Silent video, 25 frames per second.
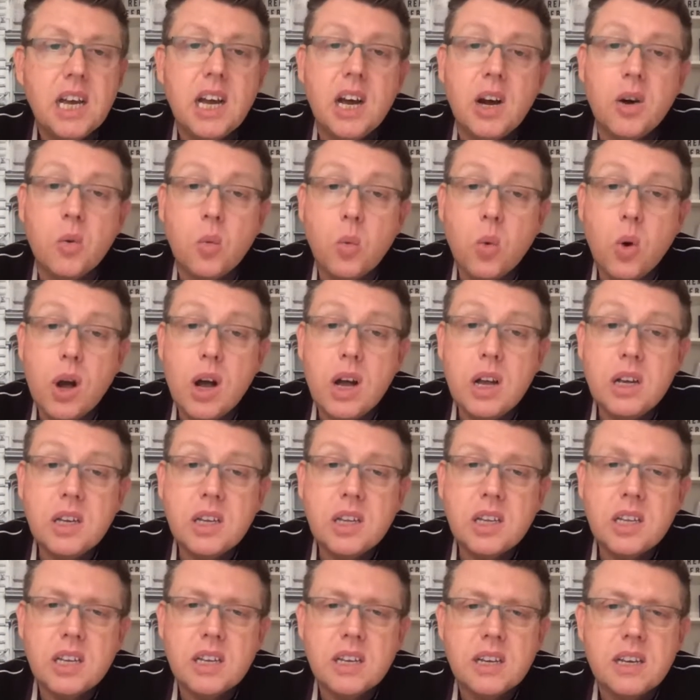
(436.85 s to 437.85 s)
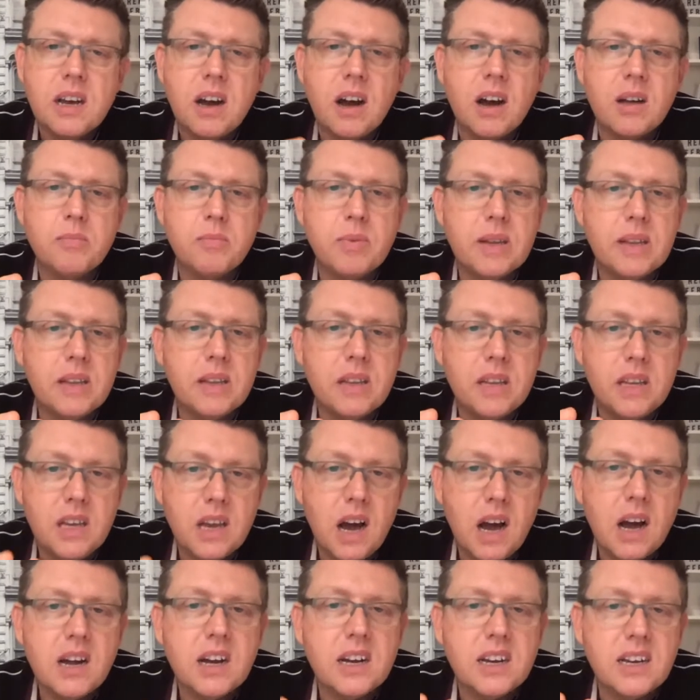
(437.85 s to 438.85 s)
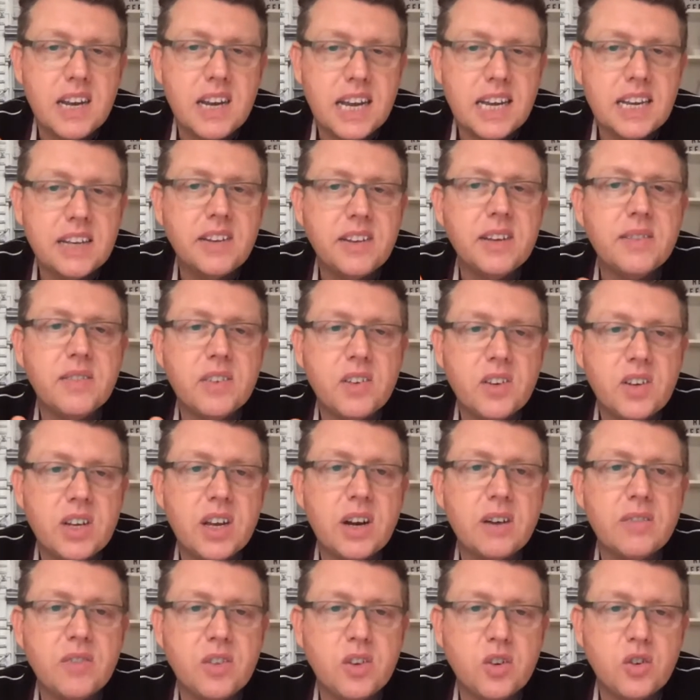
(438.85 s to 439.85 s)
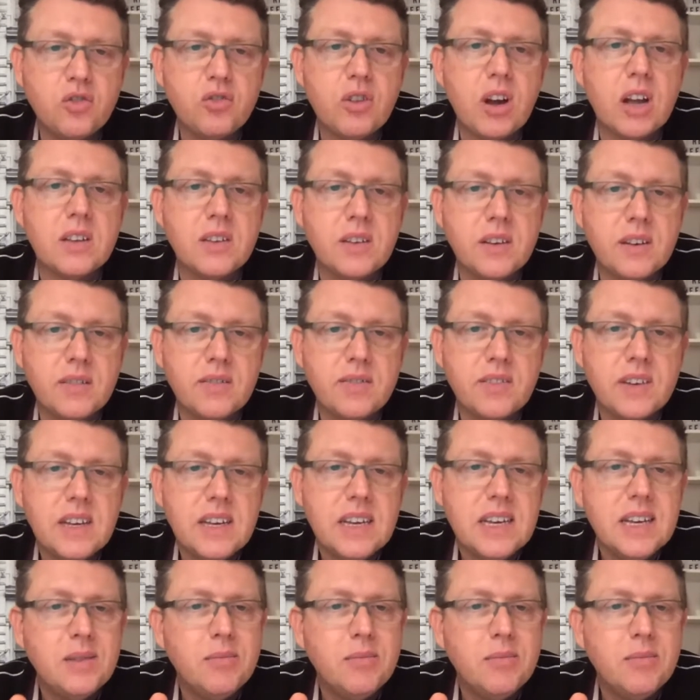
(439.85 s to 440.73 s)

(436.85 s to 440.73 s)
At worst, I'd been young, negative, and self-destructive,